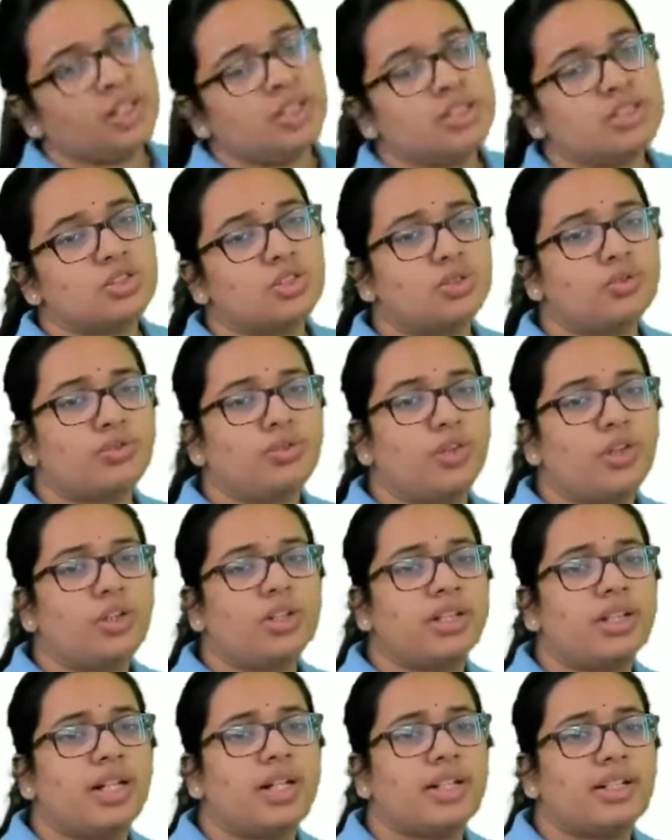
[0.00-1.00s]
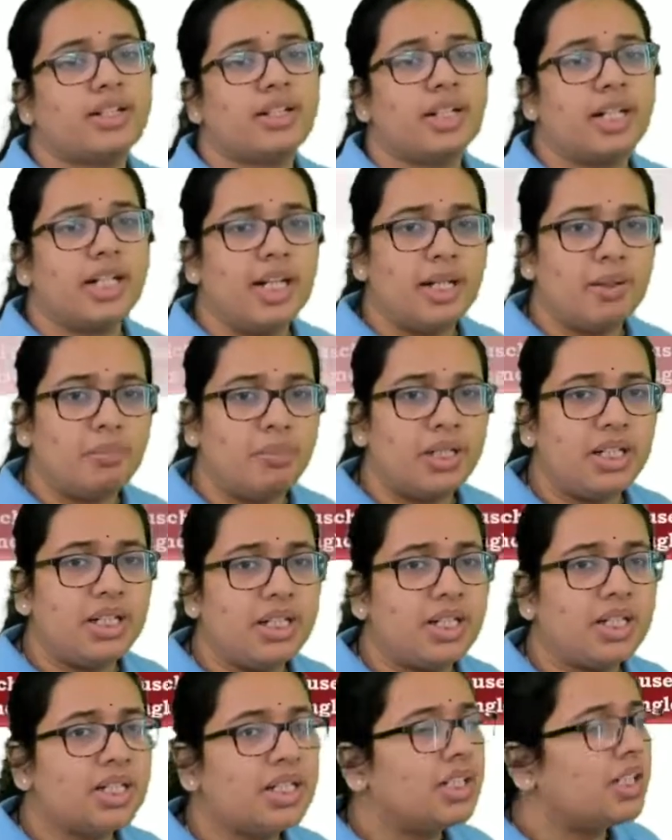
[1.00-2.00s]
So for that
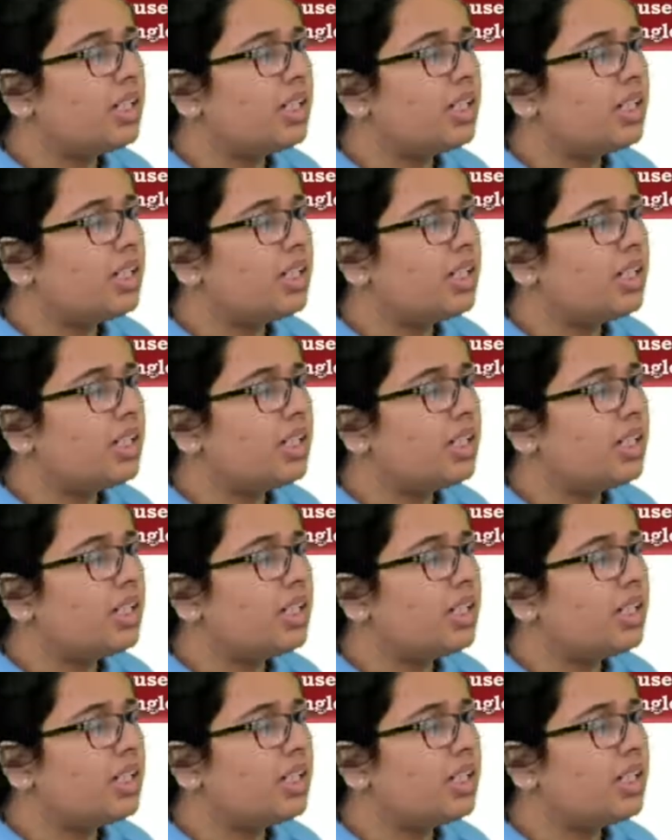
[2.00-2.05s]
ABD,